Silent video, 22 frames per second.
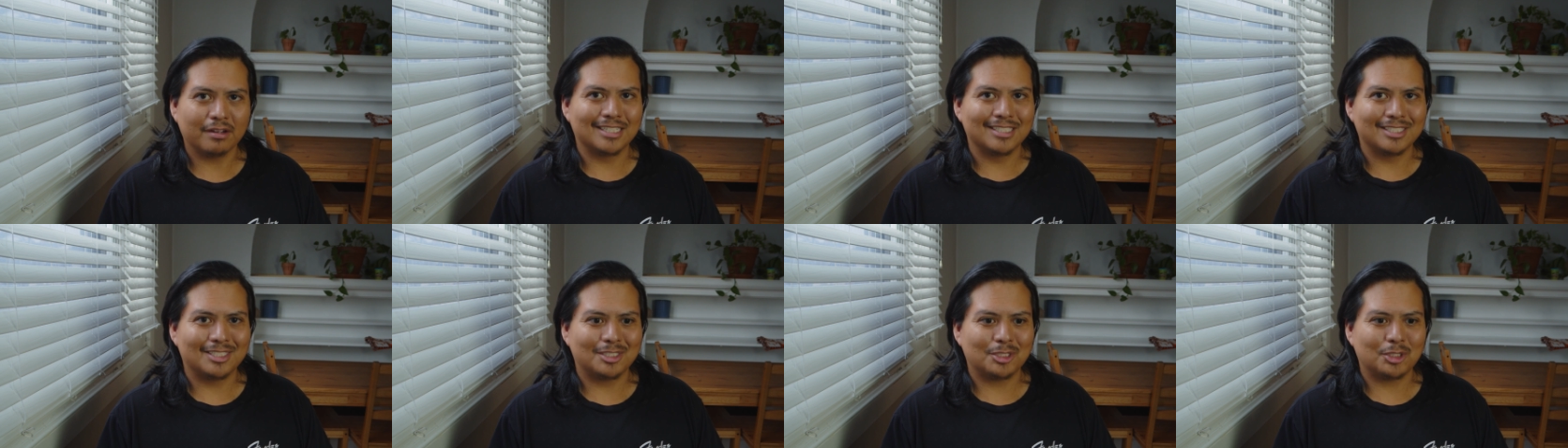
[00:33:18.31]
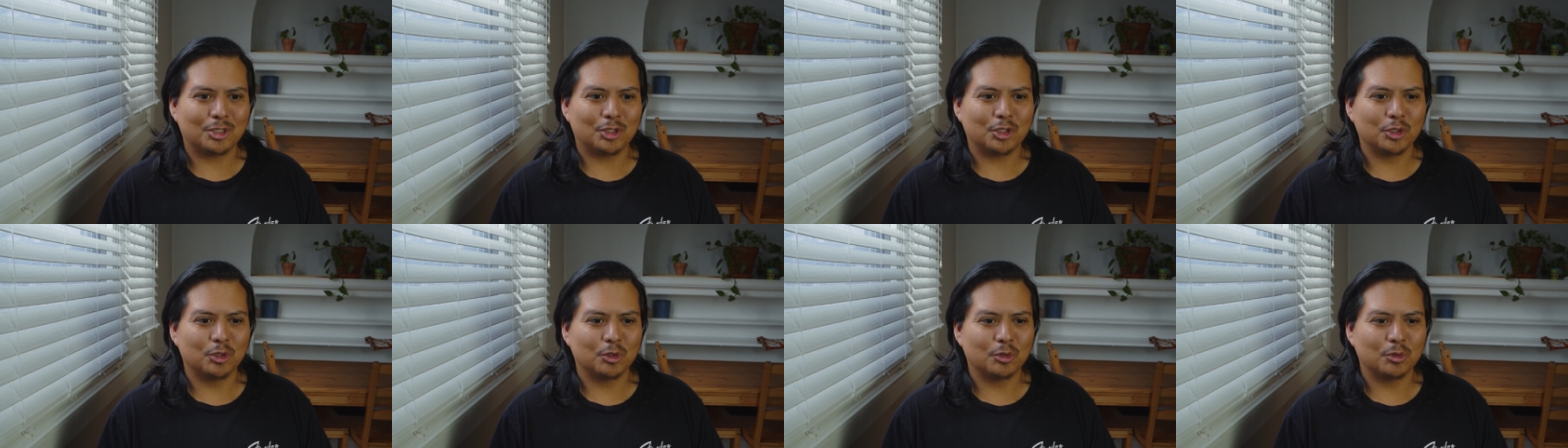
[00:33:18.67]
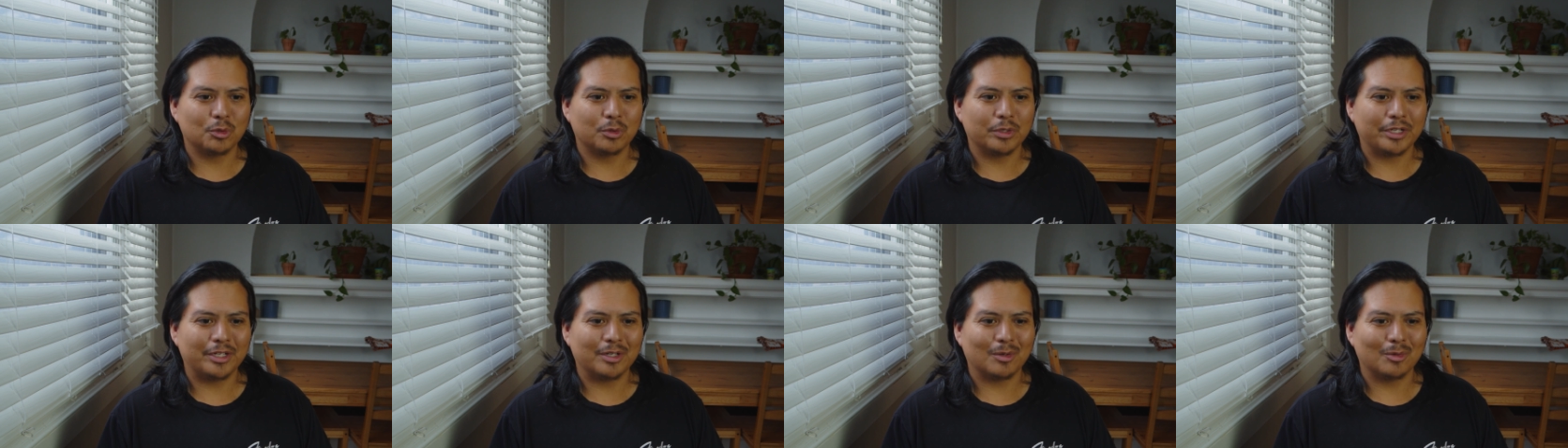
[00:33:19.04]
is to,
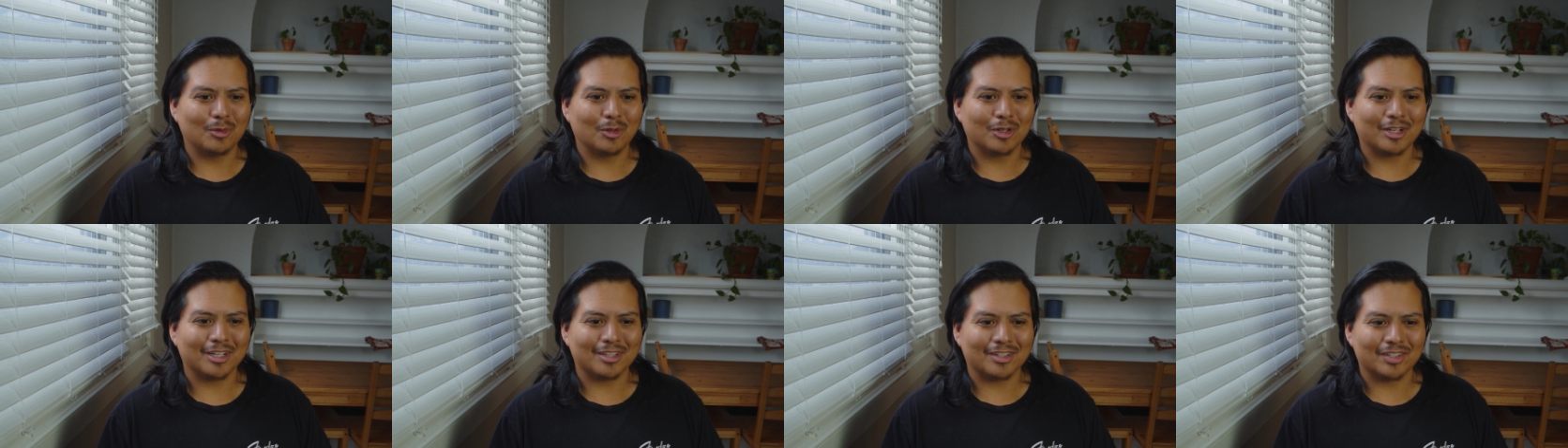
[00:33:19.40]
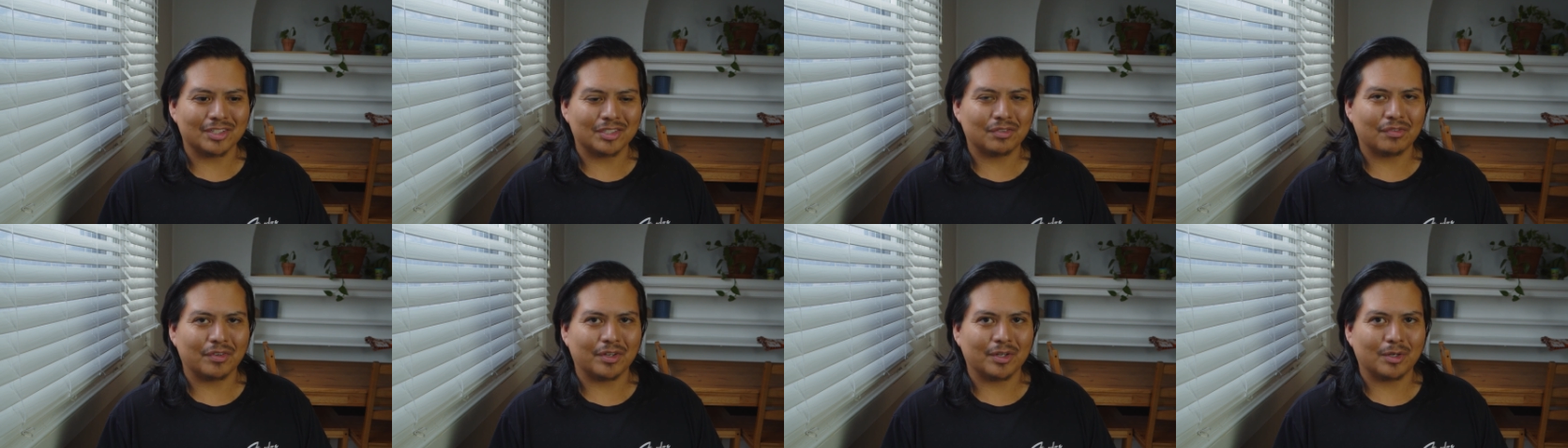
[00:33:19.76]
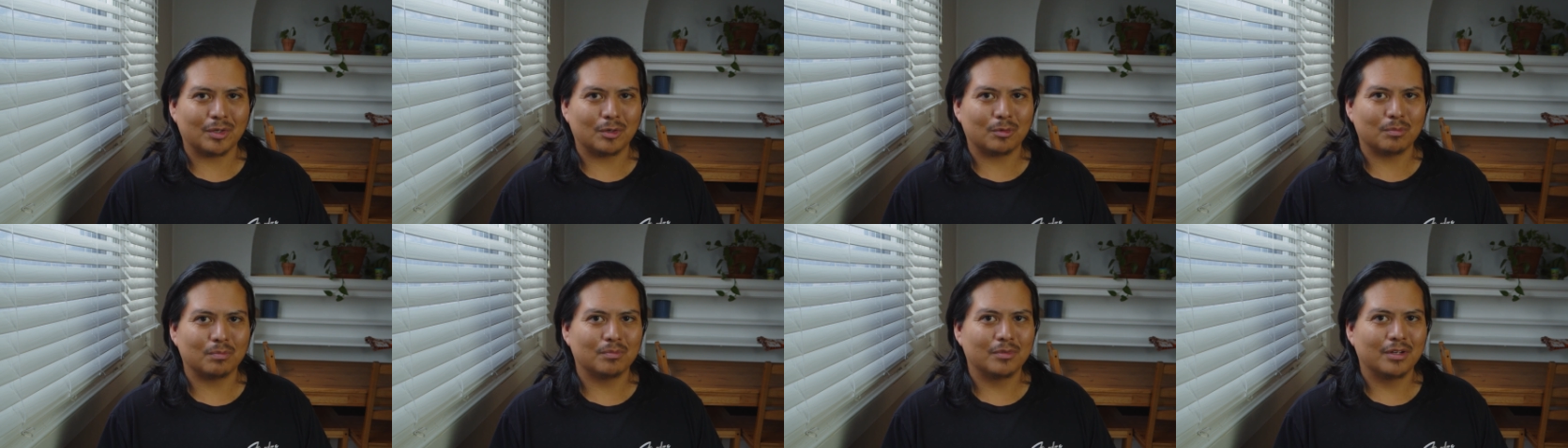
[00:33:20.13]
you know, look at this
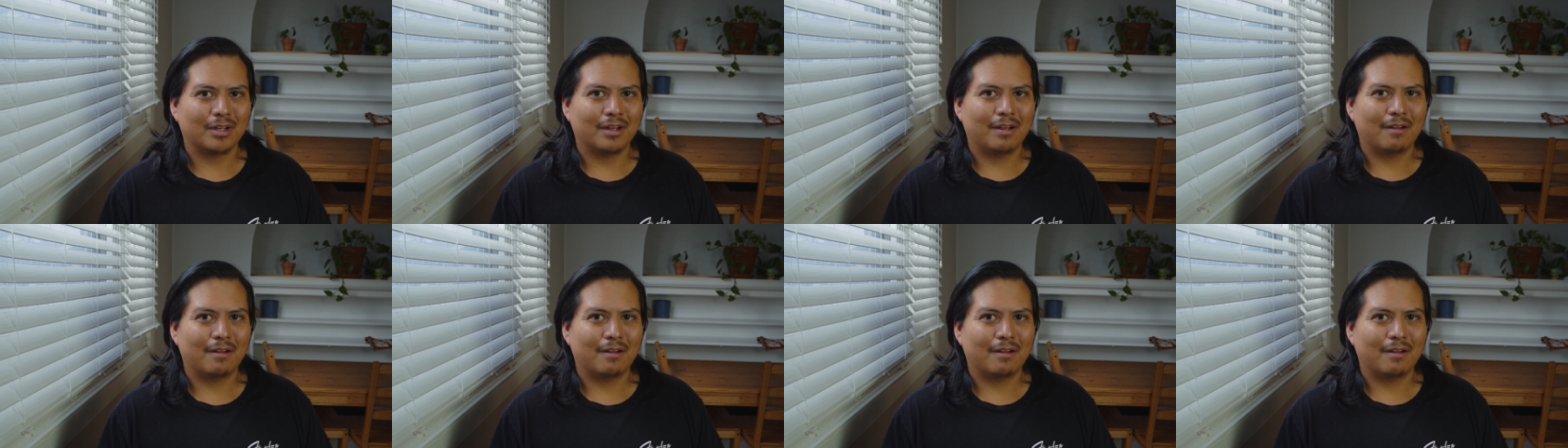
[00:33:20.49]
film,